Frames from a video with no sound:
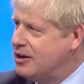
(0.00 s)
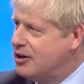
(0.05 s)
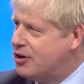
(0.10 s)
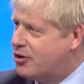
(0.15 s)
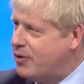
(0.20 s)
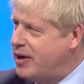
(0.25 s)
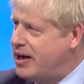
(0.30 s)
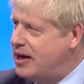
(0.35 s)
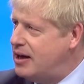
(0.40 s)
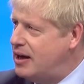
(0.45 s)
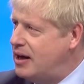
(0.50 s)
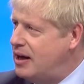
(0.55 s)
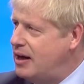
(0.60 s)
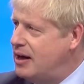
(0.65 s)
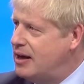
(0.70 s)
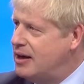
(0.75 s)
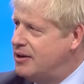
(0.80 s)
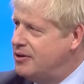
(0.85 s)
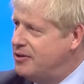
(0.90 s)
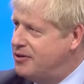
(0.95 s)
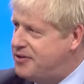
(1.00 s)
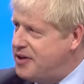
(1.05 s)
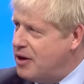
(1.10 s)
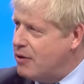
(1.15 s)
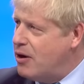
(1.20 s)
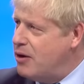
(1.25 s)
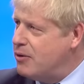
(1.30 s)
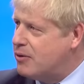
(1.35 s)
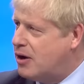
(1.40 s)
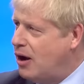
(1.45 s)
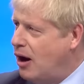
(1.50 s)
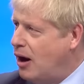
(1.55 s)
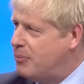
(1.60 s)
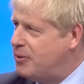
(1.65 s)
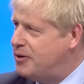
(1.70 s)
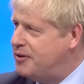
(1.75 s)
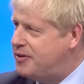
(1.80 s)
greener, zero carbon,